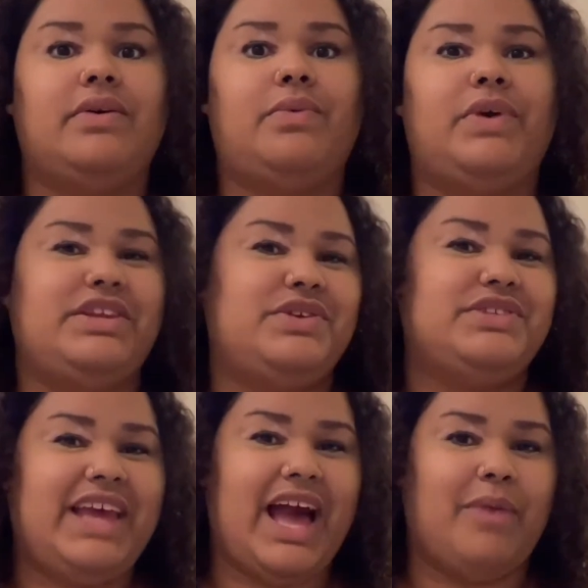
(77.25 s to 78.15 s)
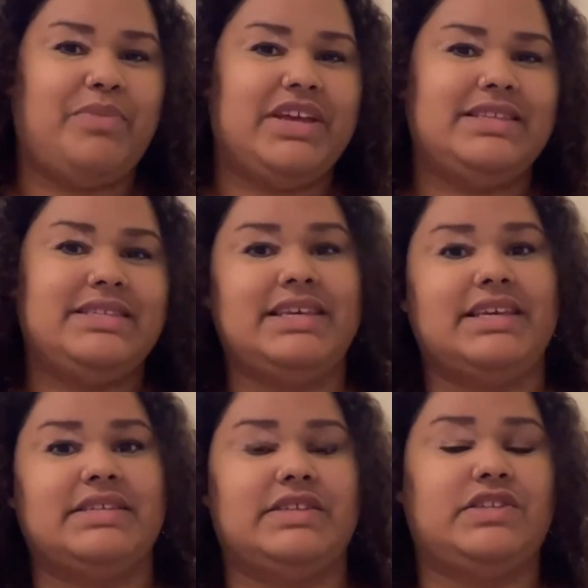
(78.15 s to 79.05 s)
What usually happens
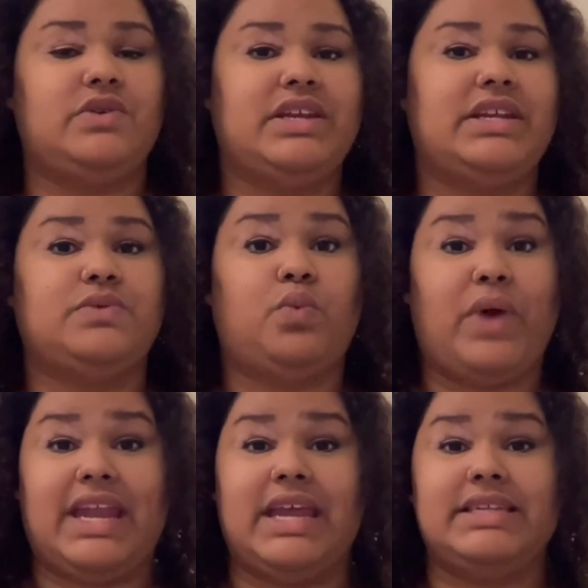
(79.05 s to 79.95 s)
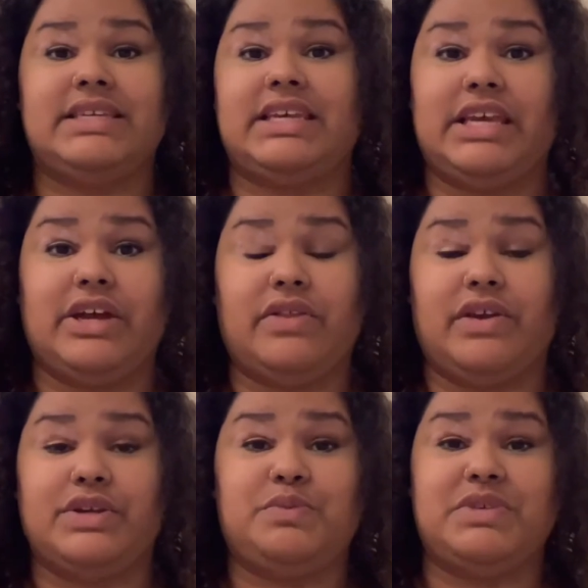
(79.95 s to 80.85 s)
is a student is waiting to hear
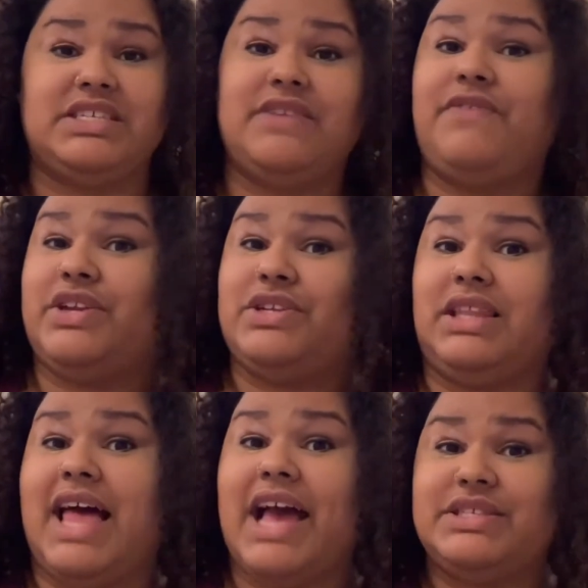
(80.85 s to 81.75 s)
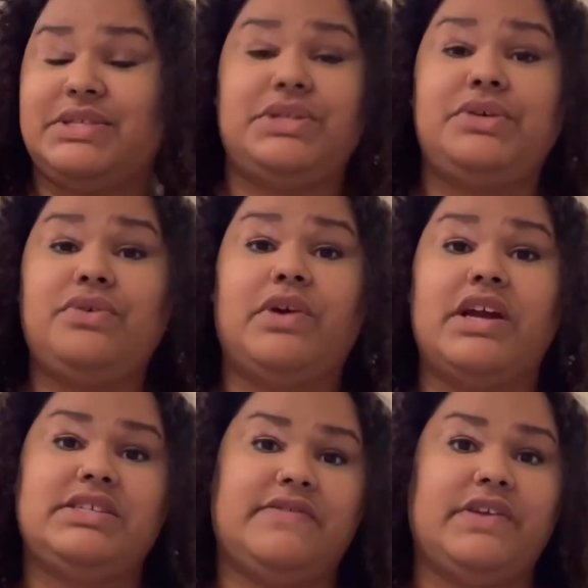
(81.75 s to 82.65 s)
their specific last 2
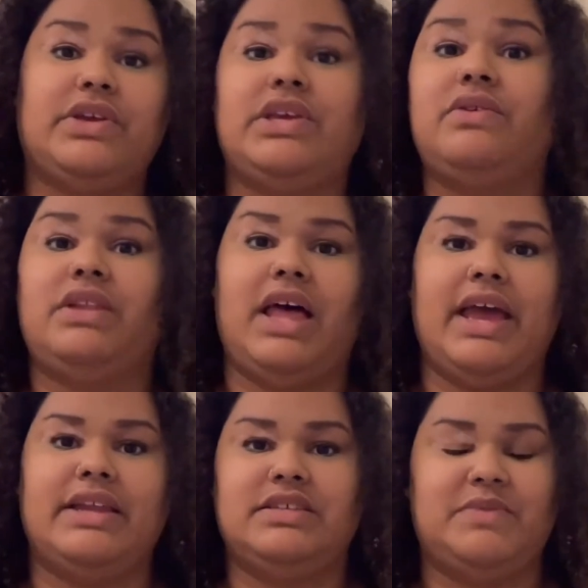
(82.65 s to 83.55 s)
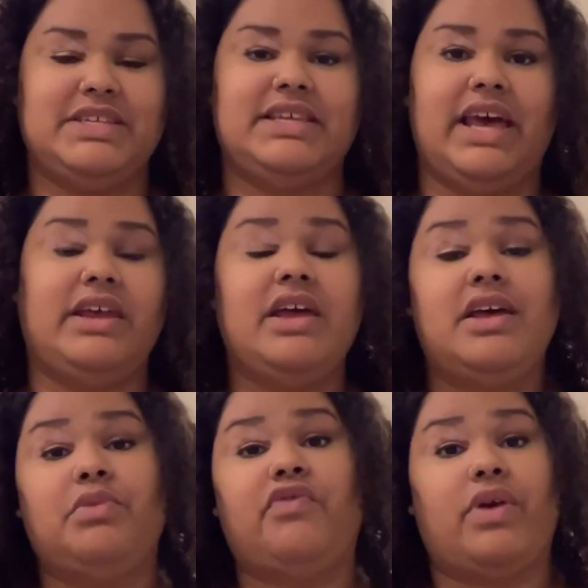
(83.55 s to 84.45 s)
words of their cue line to be said
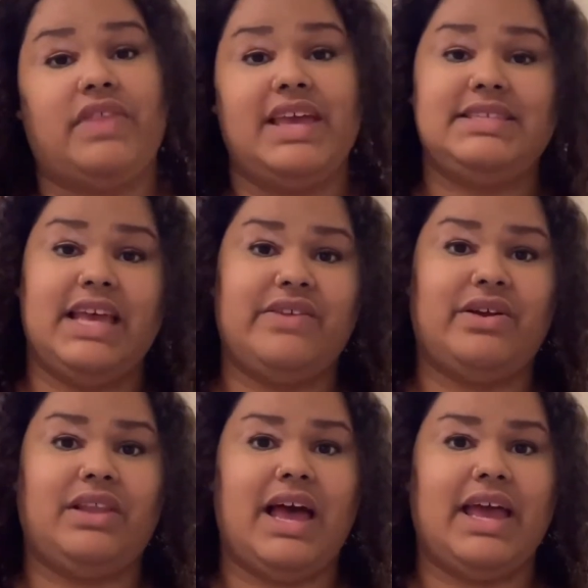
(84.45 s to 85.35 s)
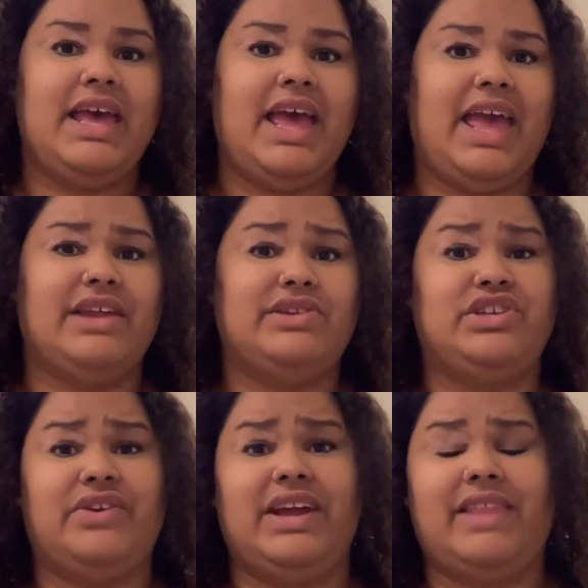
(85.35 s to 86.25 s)
before they say their line, and
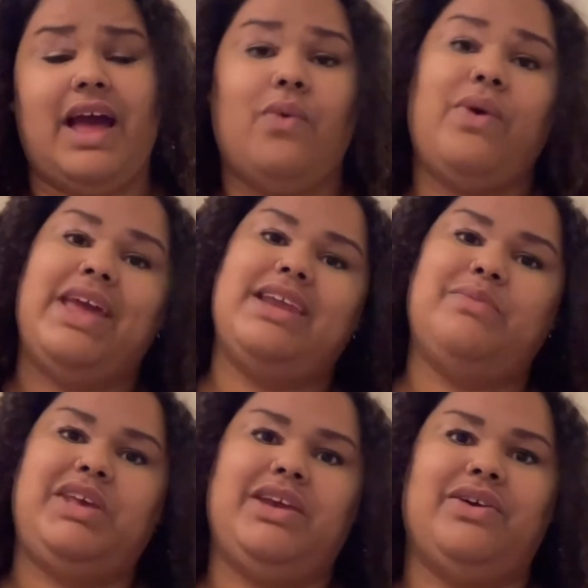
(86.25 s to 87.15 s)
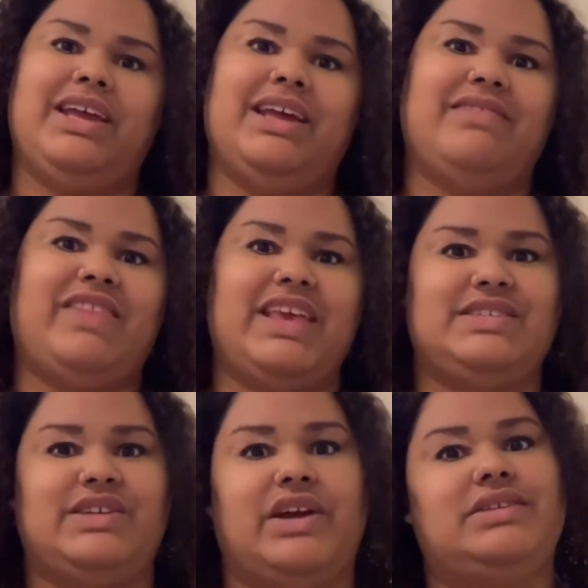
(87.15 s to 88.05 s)
during that waiting period, they
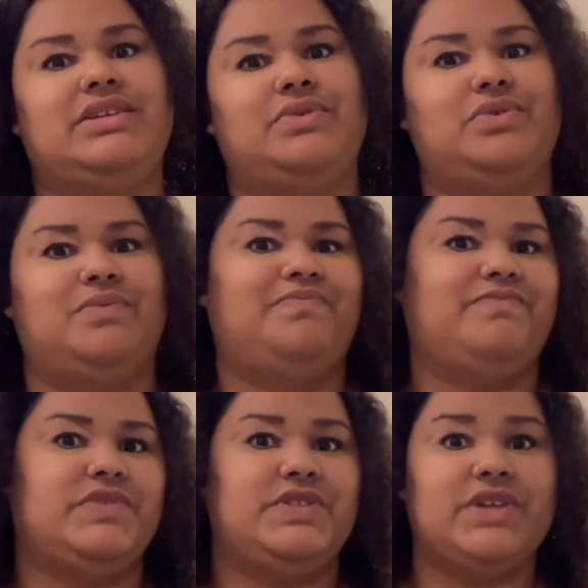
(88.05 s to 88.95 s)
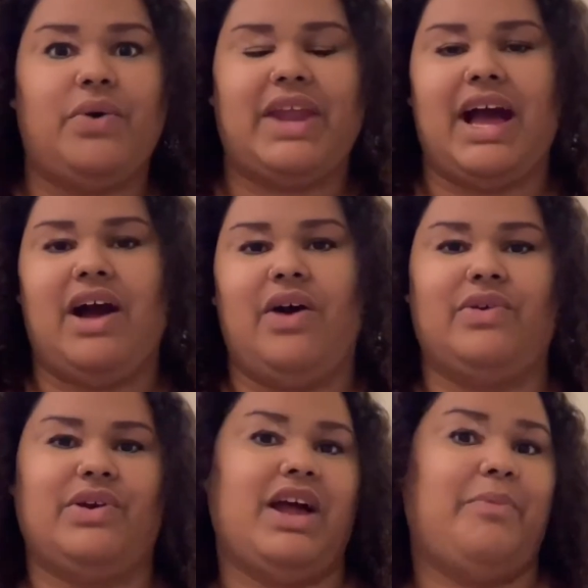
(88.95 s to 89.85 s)
start to zone out
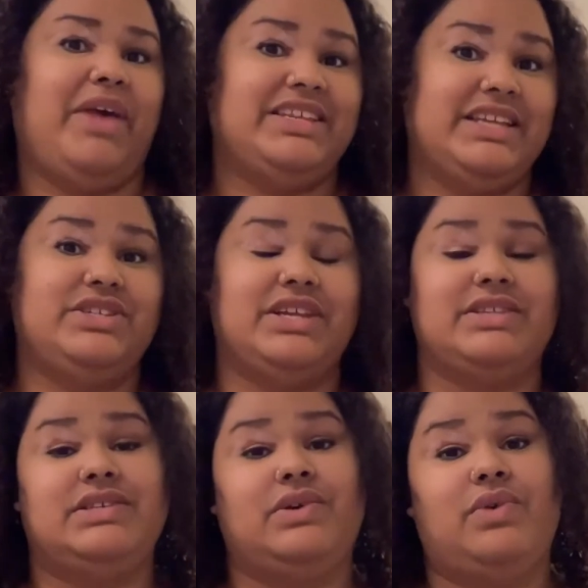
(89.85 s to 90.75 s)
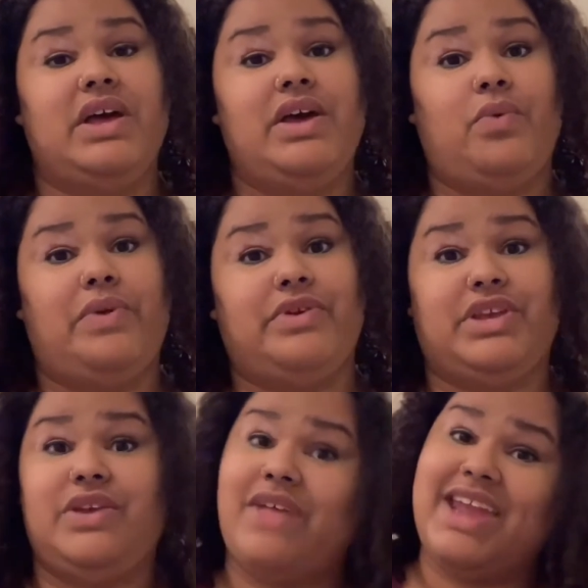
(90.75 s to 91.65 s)
or not pay attention. So when their
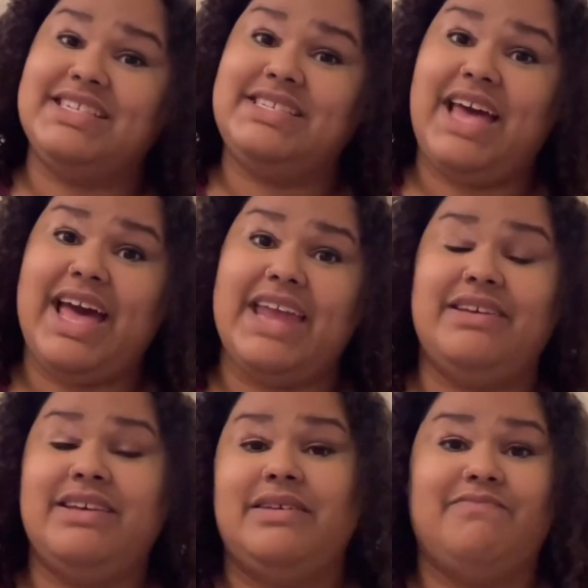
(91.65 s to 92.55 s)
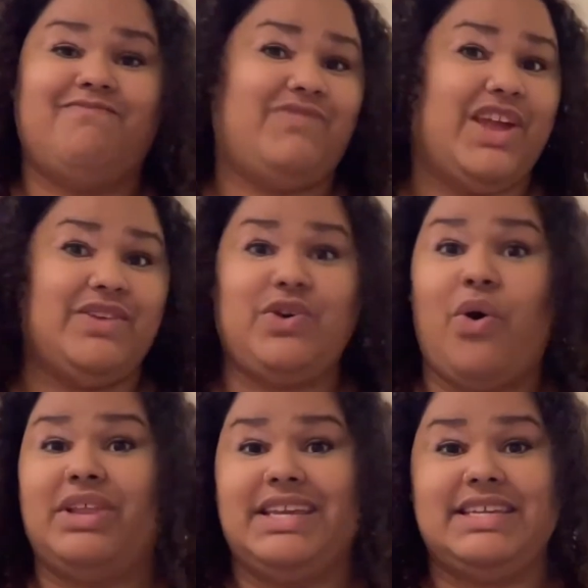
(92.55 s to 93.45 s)
cue line is said, they're
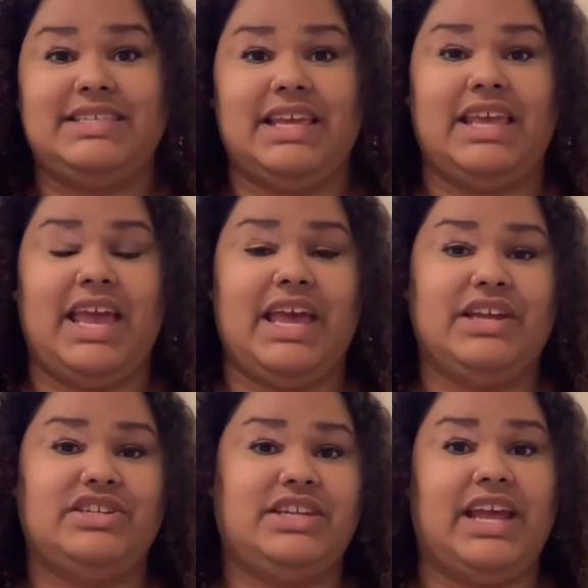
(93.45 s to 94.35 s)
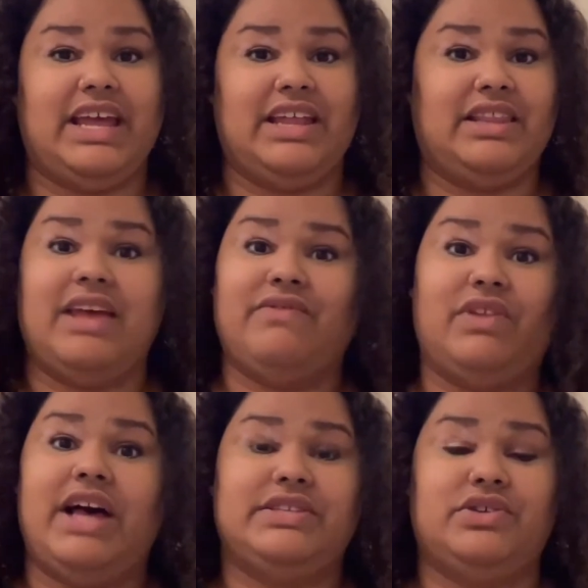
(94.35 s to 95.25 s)
totally disengaged and they've
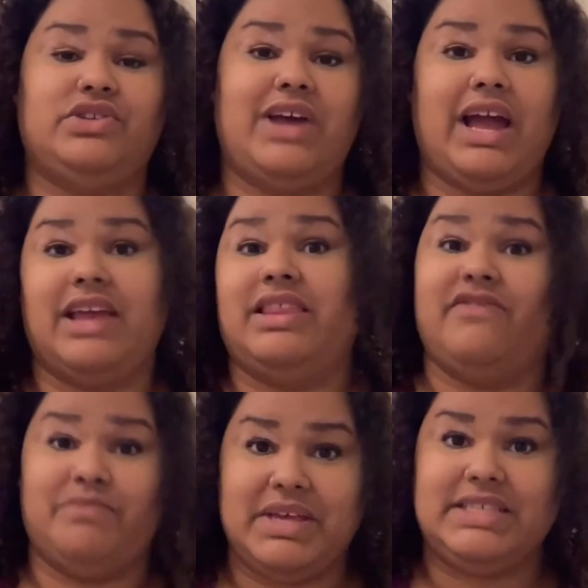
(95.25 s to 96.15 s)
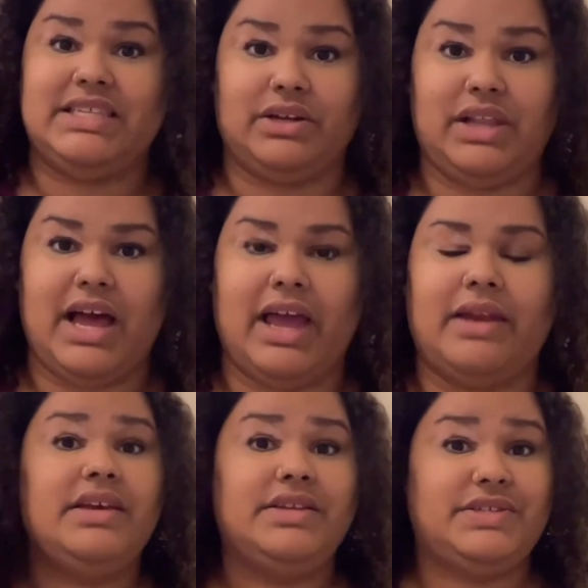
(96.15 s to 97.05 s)
lost their track and they've missed their line.
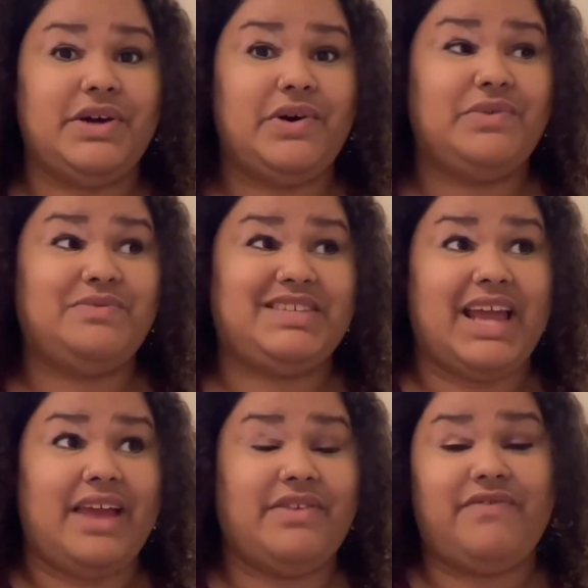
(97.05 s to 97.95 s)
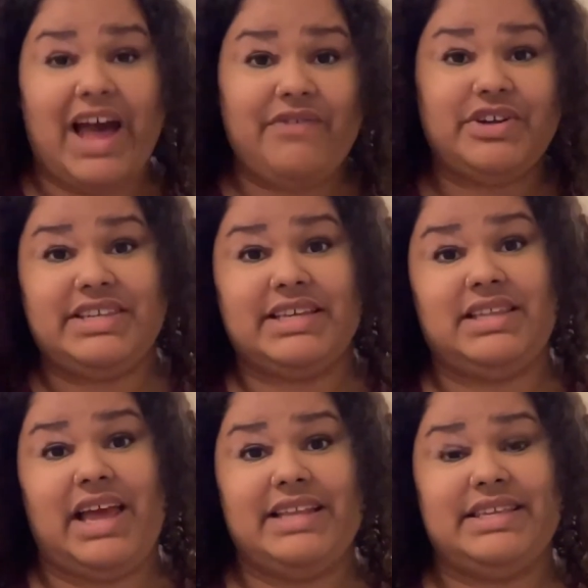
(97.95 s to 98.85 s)
So say the 5 or 6
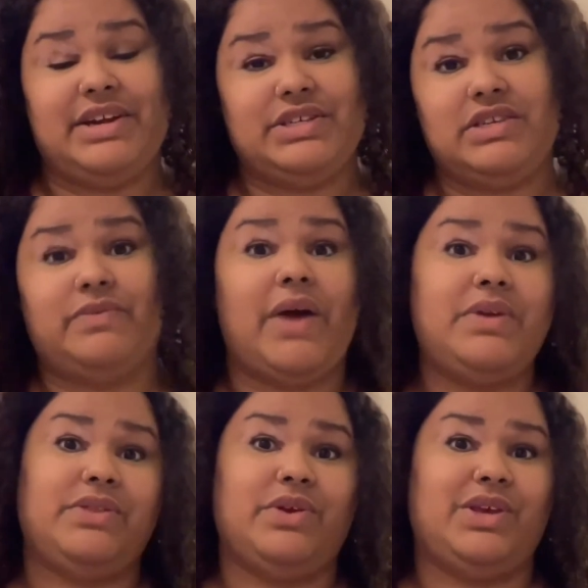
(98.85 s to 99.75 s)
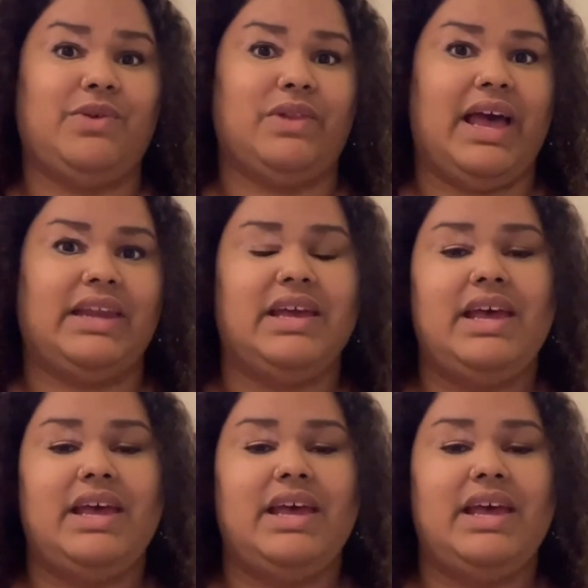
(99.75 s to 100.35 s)
lines that are surrounding their cue line.